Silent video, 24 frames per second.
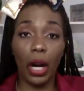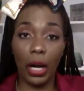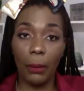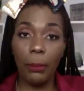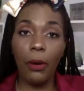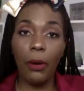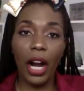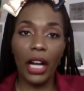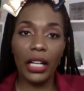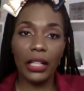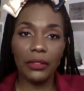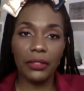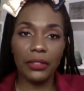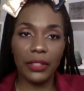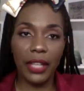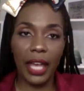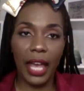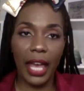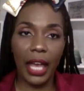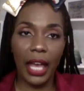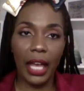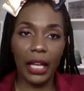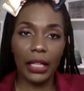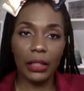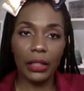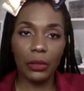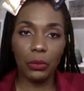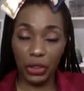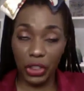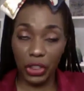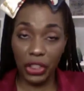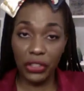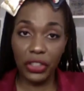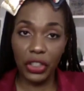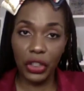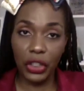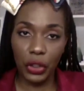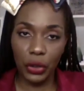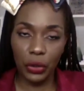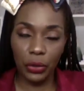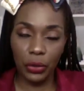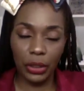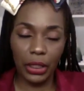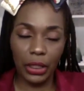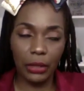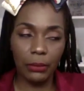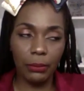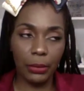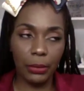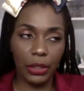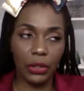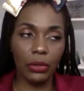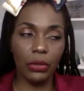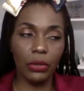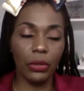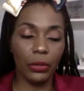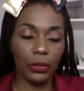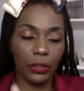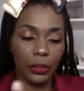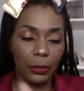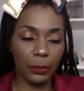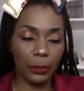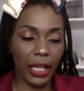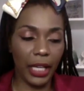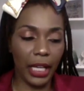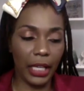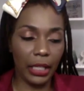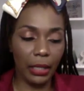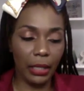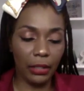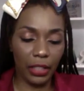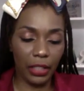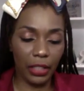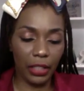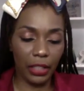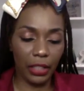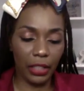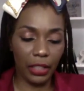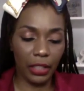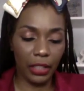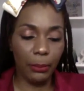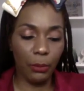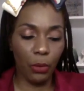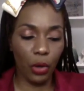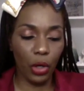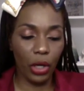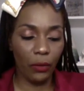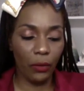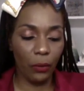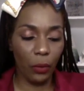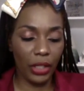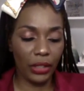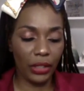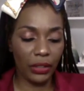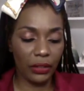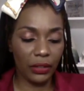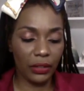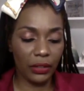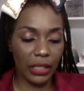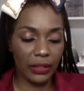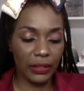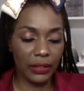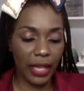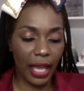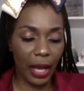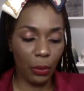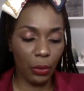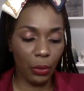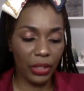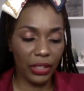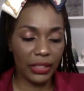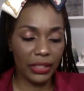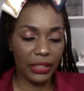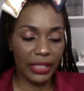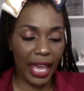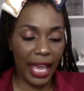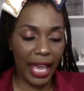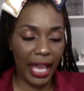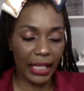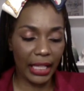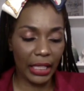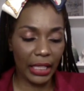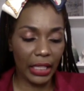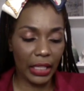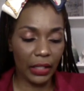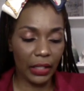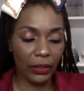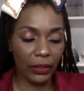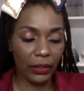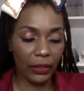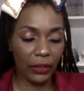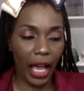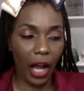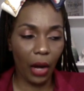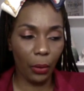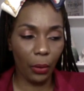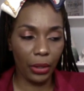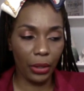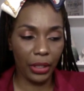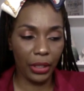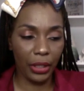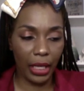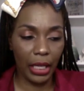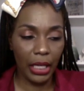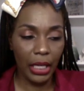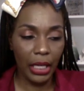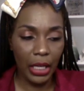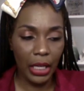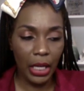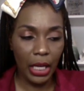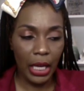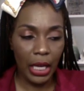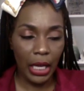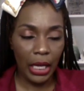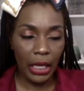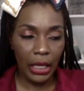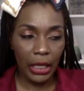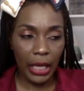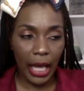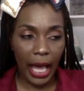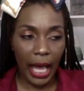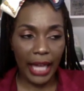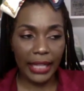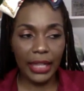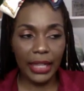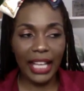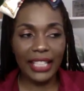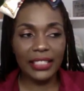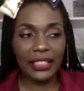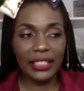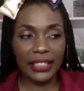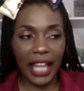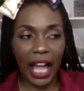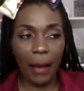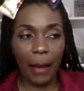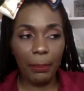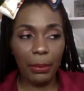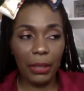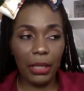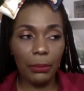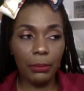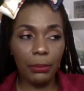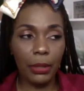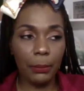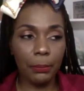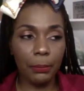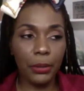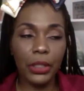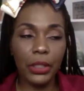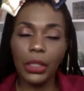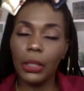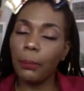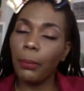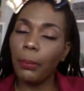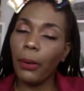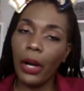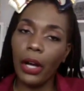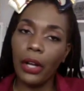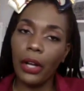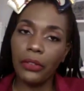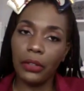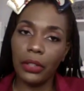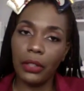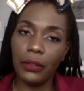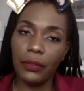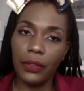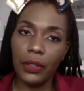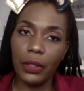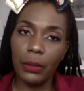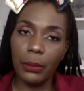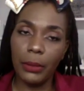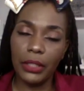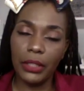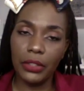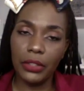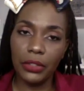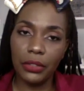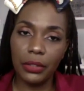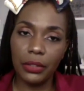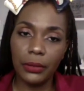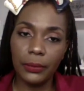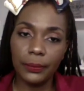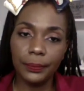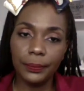a part of SAG, which is a union, but you'll explain more of what SAG is, and how are they not stopping, but putting a pause on the film industry.